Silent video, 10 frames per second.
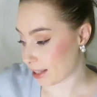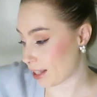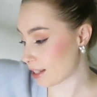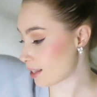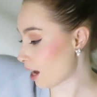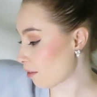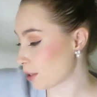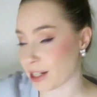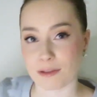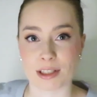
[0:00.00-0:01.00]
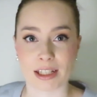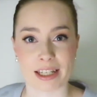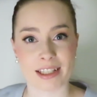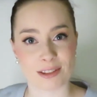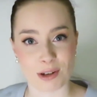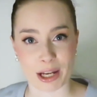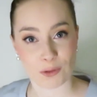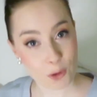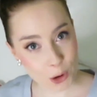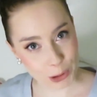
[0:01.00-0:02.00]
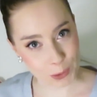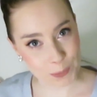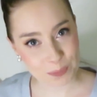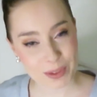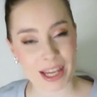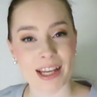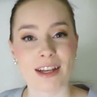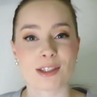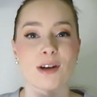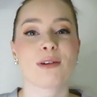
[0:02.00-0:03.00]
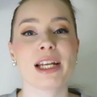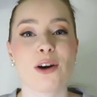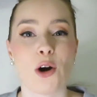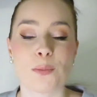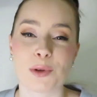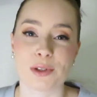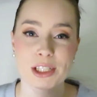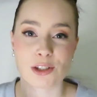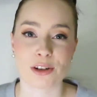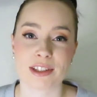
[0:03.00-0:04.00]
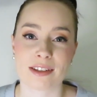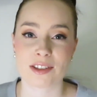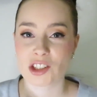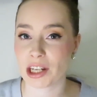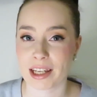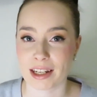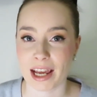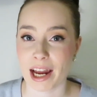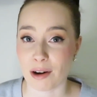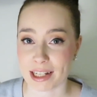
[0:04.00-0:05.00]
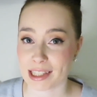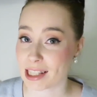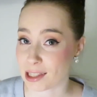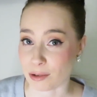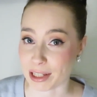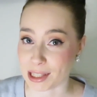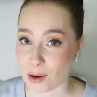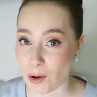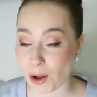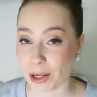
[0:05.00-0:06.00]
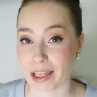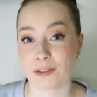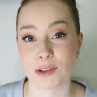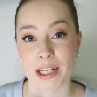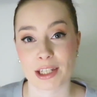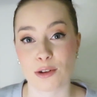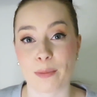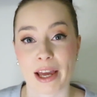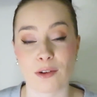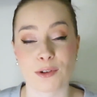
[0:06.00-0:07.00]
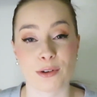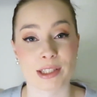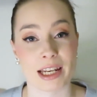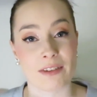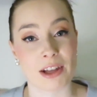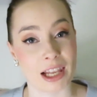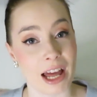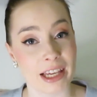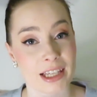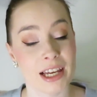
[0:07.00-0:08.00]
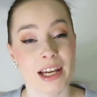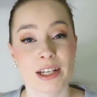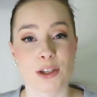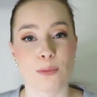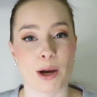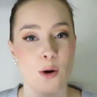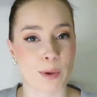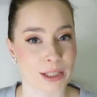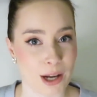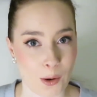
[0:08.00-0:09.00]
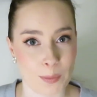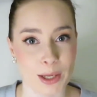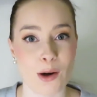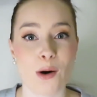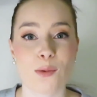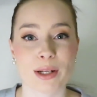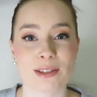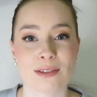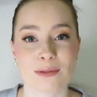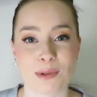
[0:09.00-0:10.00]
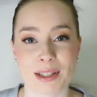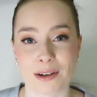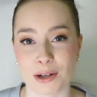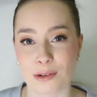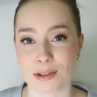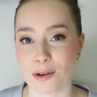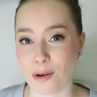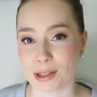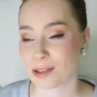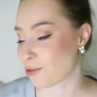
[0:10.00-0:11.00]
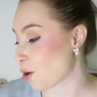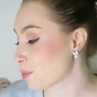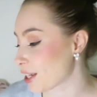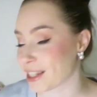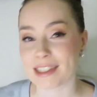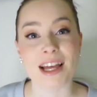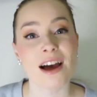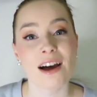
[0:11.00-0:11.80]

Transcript: this, I will definitely try it for you. So I really hope you enjoyed this Shein hair accessories haul. If you did, you may of course leave a like. You may comment down below what are your thoughts from these